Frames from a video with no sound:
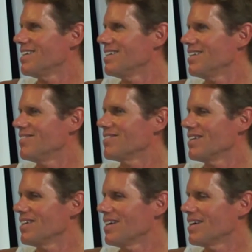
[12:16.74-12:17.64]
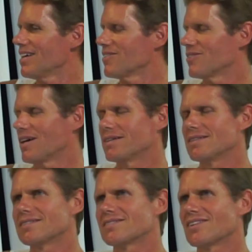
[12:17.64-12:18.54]
Yeah, I don't know.
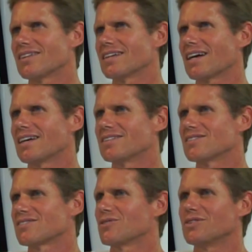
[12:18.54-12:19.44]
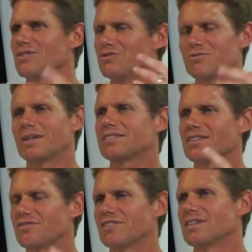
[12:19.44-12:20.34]
It's not like I just totally lose
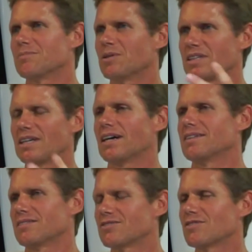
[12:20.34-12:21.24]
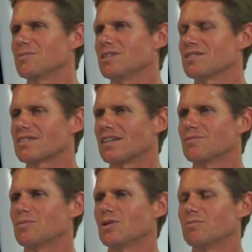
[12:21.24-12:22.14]
myself in it, but yeah, it's, for me, it's kind
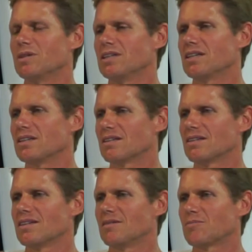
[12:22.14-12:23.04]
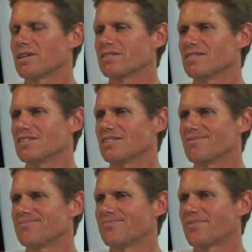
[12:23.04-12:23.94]
of more being present, you
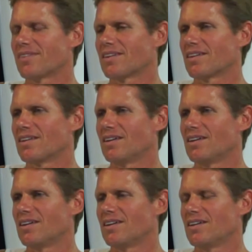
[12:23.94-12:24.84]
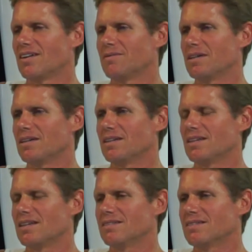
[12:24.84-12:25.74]
know? I mean,
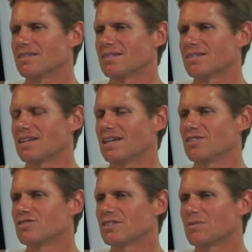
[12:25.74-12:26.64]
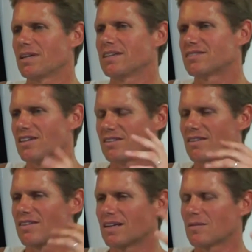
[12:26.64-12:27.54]
that's cool. And usually when I start to
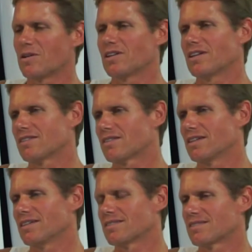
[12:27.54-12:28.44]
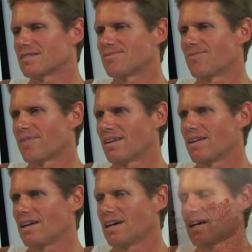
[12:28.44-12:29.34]
think about other things, I